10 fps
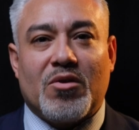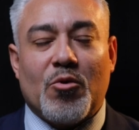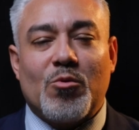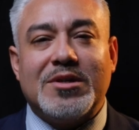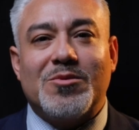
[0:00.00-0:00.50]

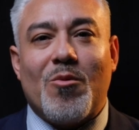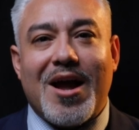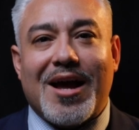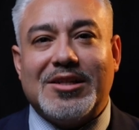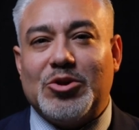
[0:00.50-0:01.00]
the reason
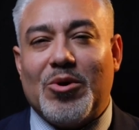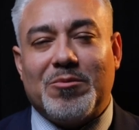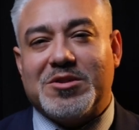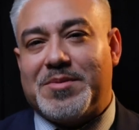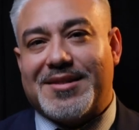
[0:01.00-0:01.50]
why I
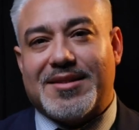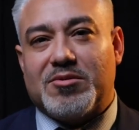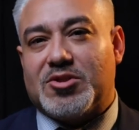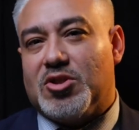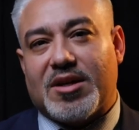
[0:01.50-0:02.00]
joined was because I
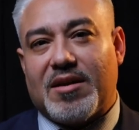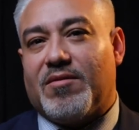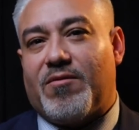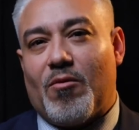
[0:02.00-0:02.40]
was looking